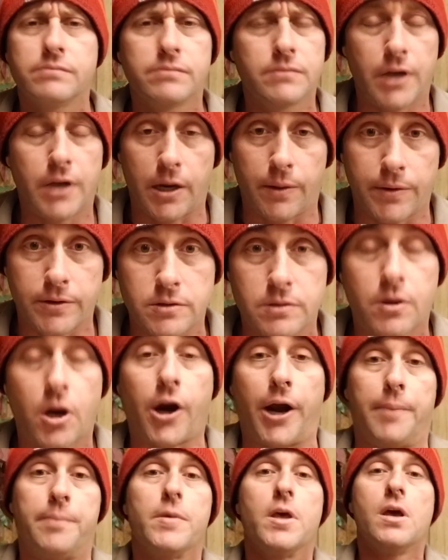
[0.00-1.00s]
Anyways, all
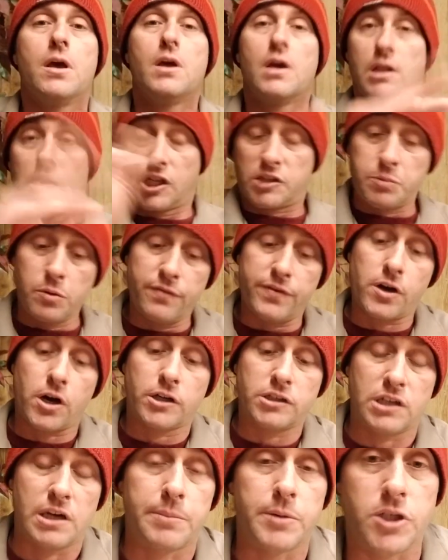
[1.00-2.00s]
right. Let's move on
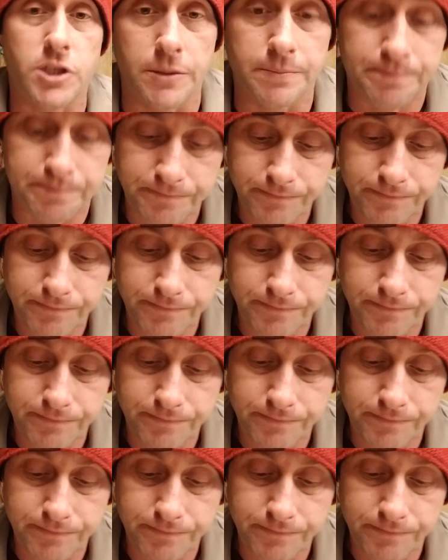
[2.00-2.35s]
to number two.